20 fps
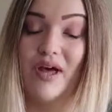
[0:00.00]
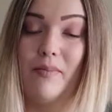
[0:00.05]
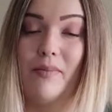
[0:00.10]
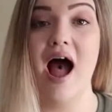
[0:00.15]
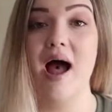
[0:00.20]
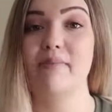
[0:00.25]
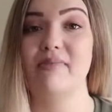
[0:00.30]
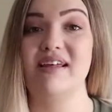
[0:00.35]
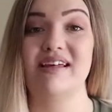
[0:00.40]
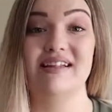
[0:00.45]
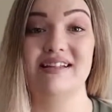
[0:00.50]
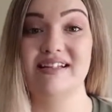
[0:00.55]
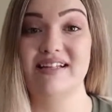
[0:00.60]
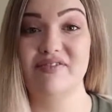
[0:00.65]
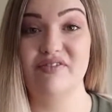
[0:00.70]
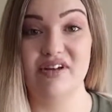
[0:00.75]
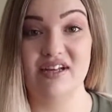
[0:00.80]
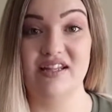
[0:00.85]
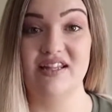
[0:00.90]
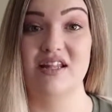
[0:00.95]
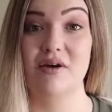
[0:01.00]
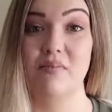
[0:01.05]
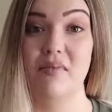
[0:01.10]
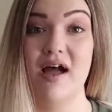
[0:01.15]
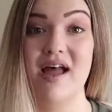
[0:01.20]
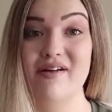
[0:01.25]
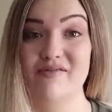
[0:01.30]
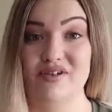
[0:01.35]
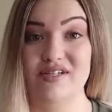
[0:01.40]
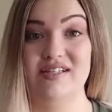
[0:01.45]
them. I'm like living in them
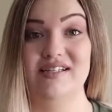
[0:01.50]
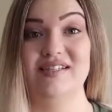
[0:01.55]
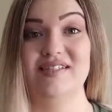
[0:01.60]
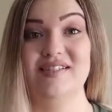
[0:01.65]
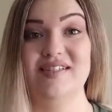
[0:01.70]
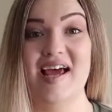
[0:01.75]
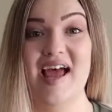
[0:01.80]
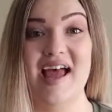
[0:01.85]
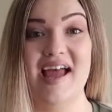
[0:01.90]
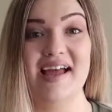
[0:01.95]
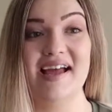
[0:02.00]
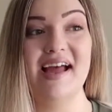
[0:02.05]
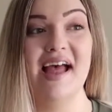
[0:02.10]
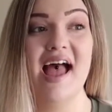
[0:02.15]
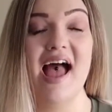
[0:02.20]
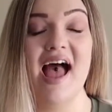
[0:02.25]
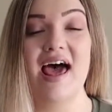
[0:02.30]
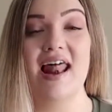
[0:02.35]
every single day,